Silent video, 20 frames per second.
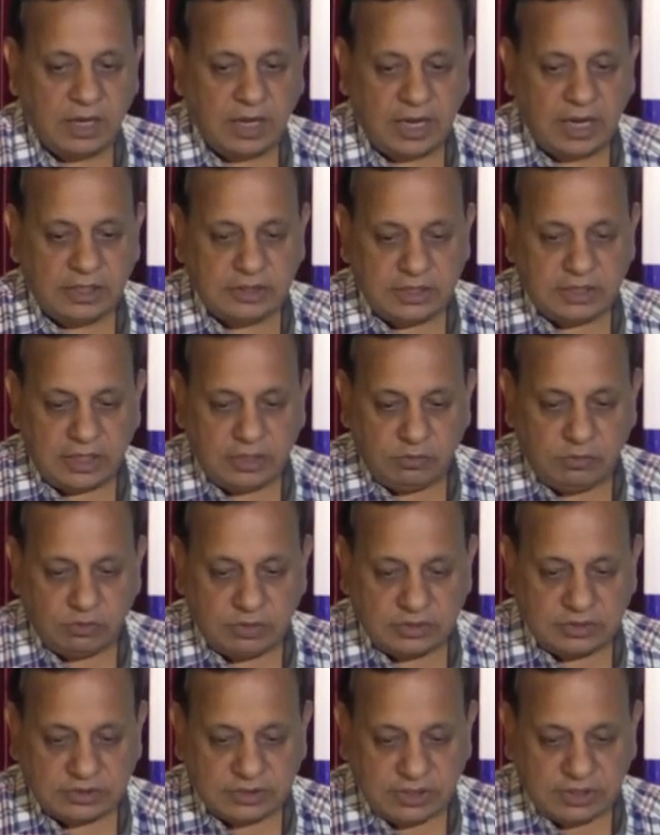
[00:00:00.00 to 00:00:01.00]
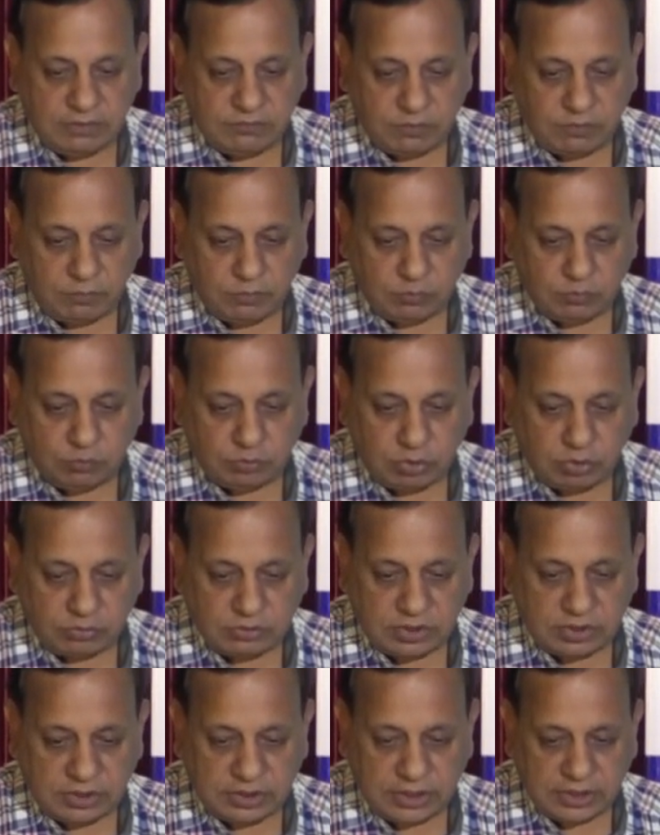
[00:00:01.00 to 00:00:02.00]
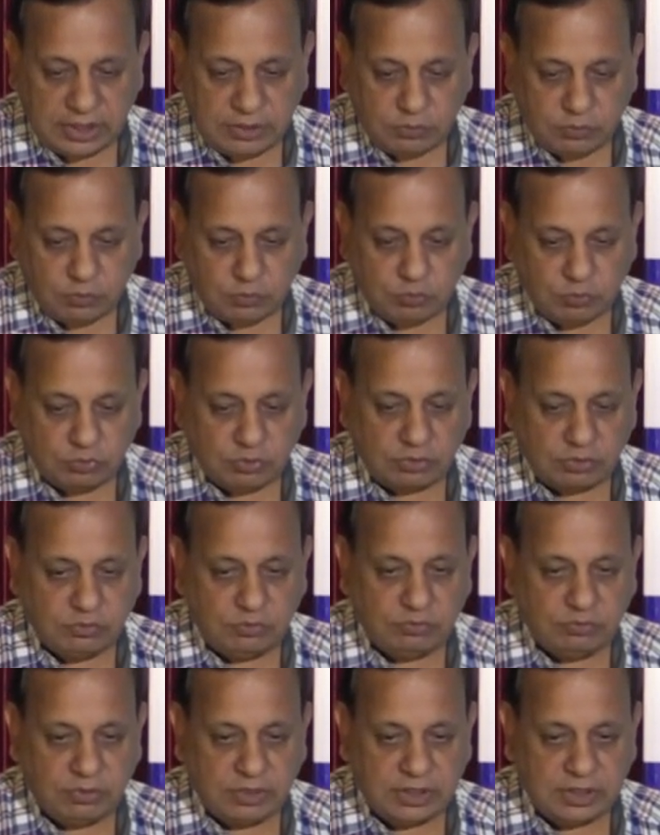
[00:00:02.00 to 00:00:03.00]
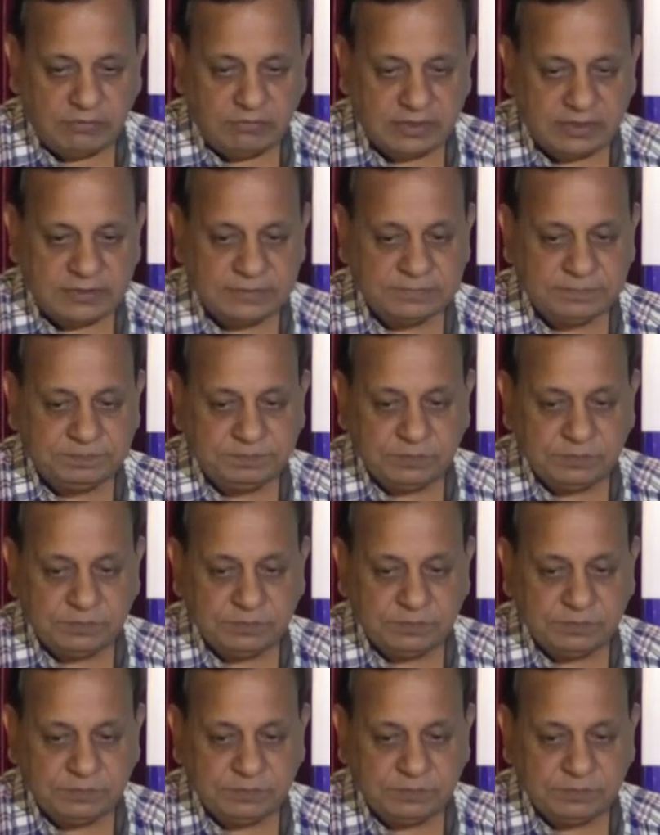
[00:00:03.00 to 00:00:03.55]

And then you can see from 2010 to 2021,